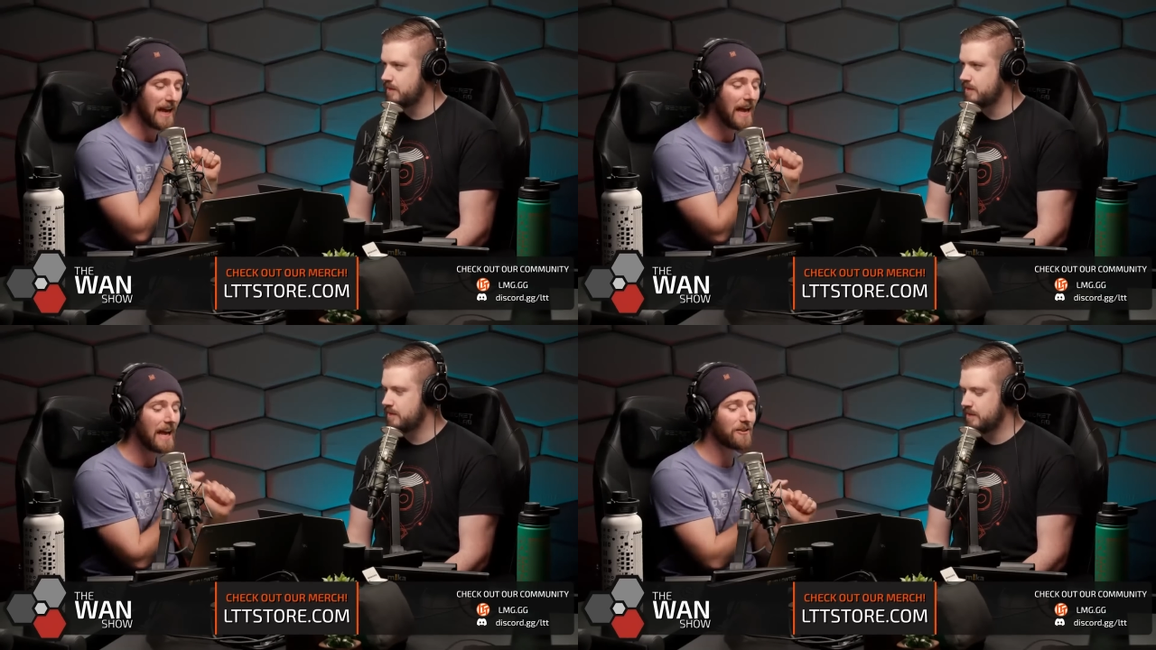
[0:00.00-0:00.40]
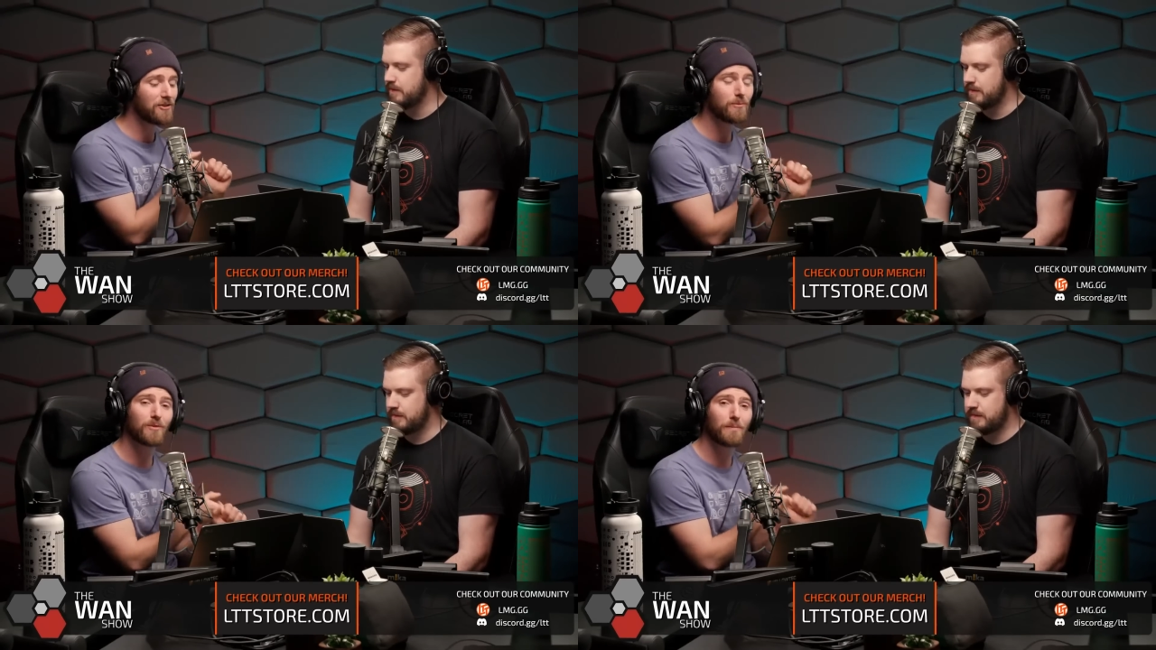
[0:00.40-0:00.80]
Speaker 1: and
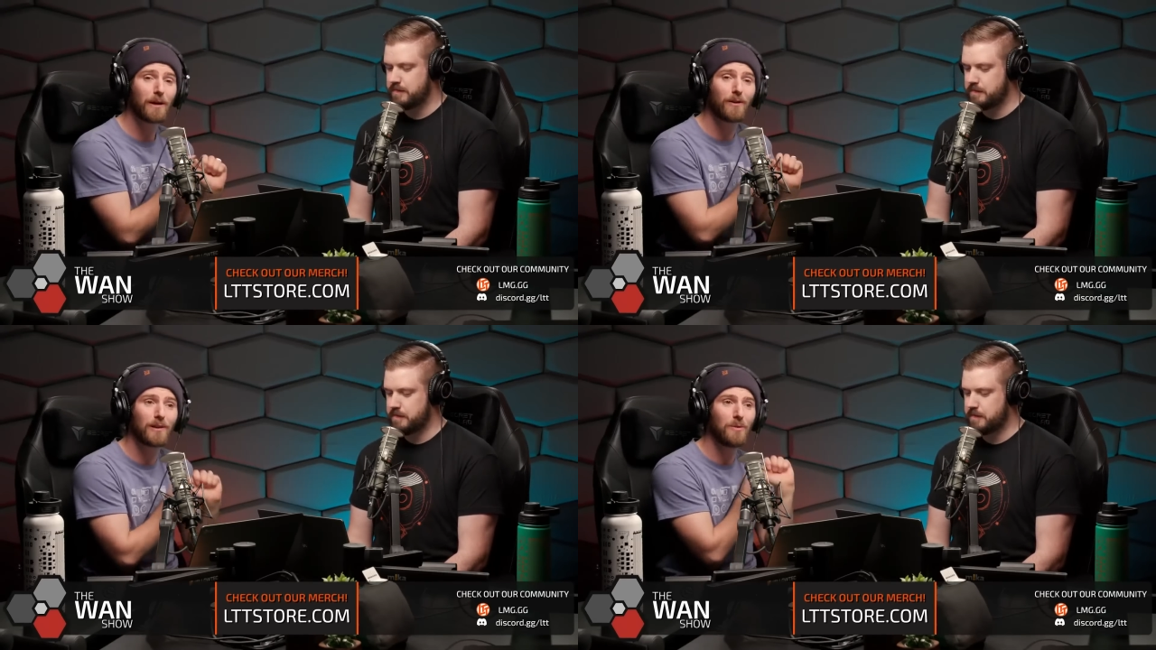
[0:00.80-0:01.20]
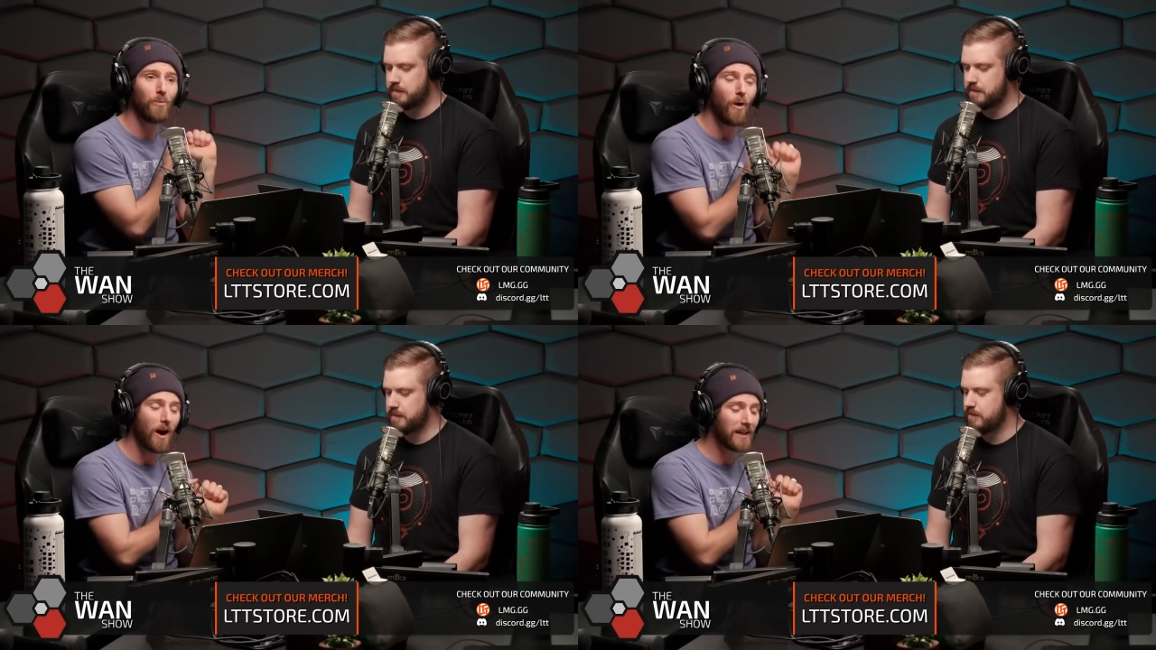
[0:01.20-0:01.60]
she was apparently
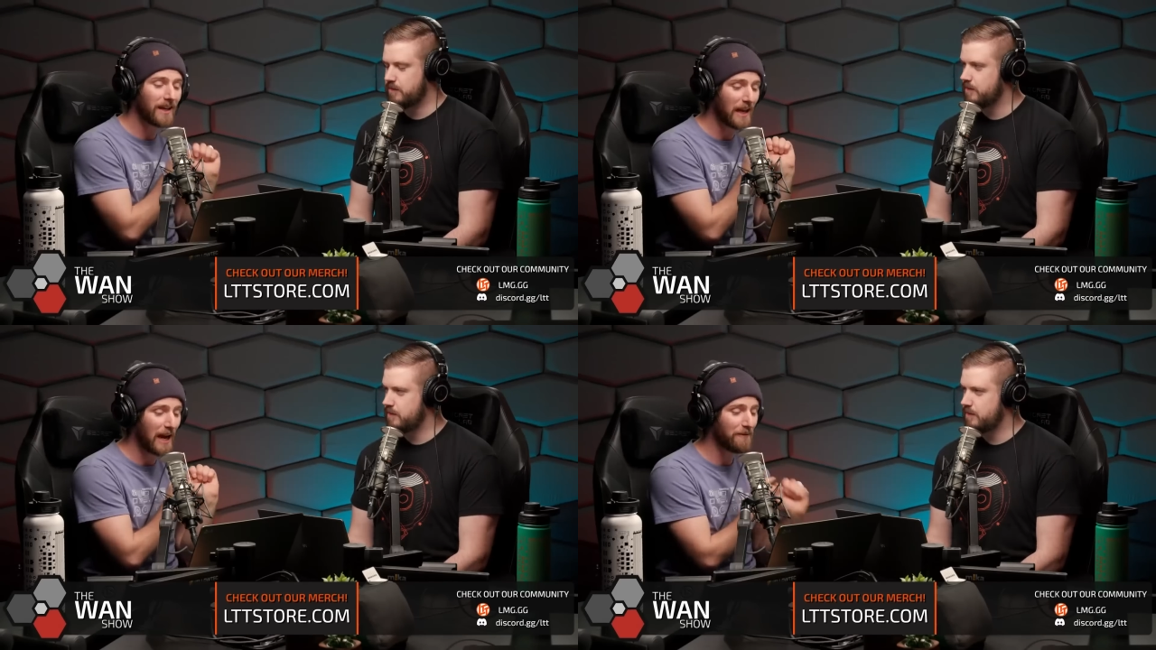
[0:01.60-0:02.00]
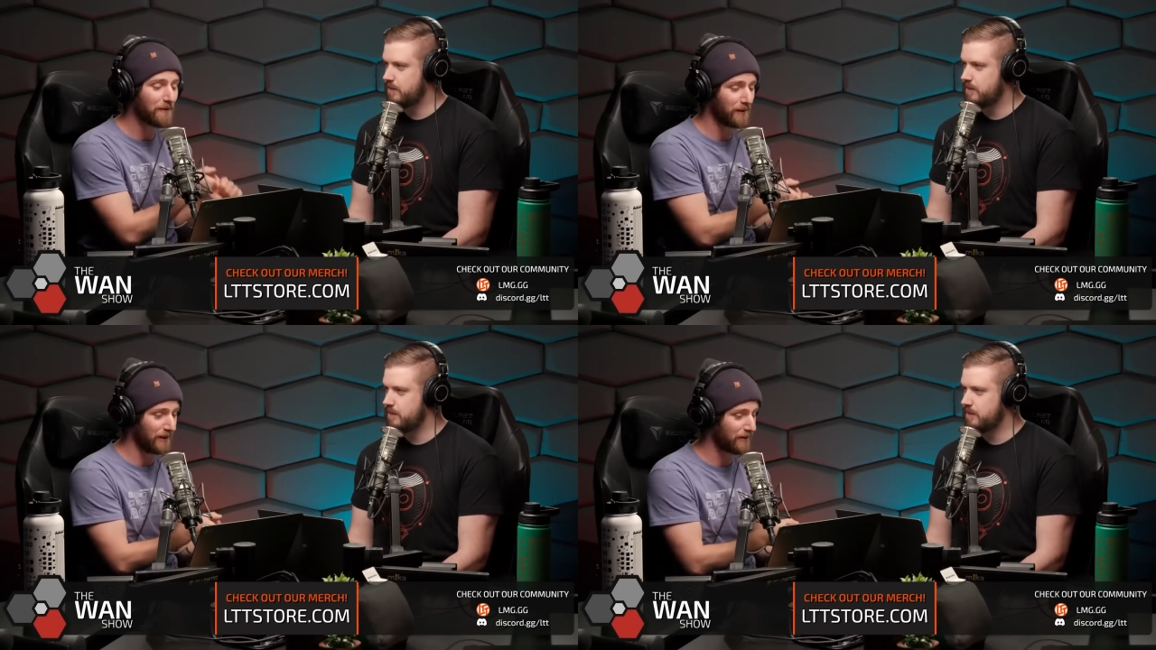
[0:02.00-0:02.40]
walking
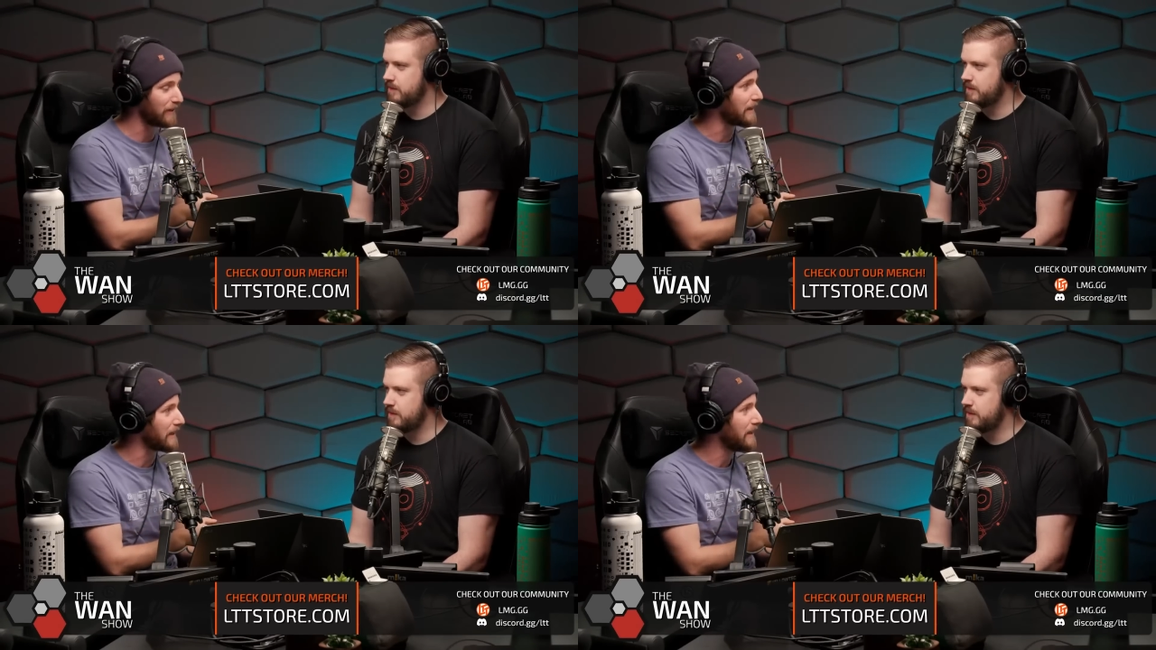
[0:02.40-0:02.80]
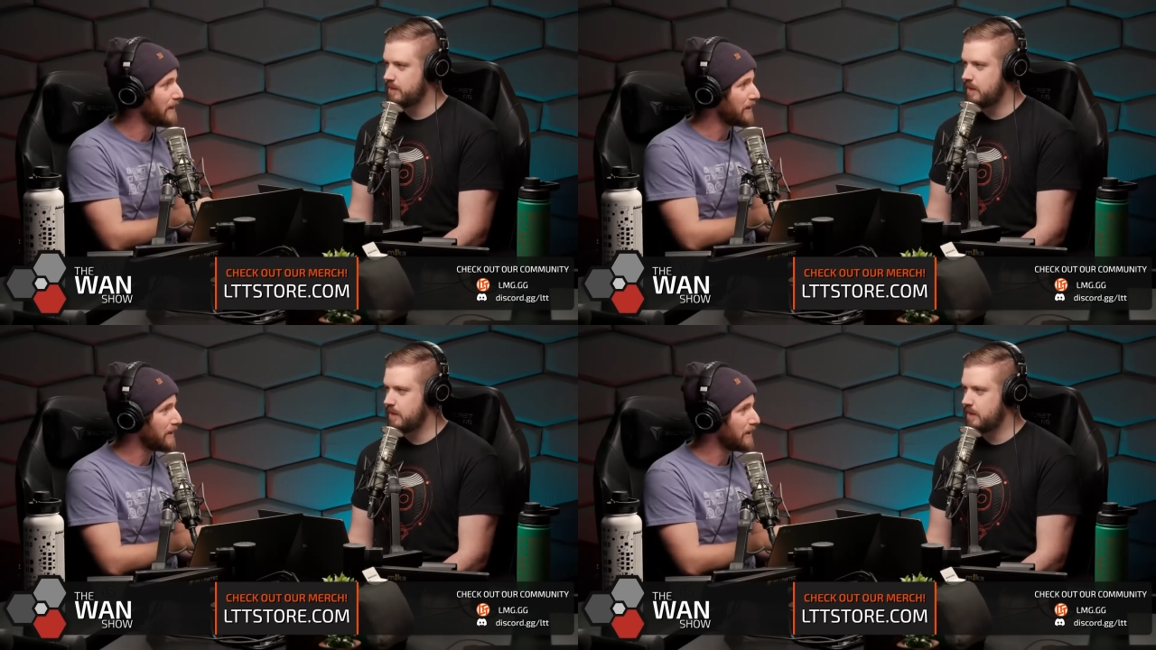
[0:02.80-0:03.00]
effortlessly,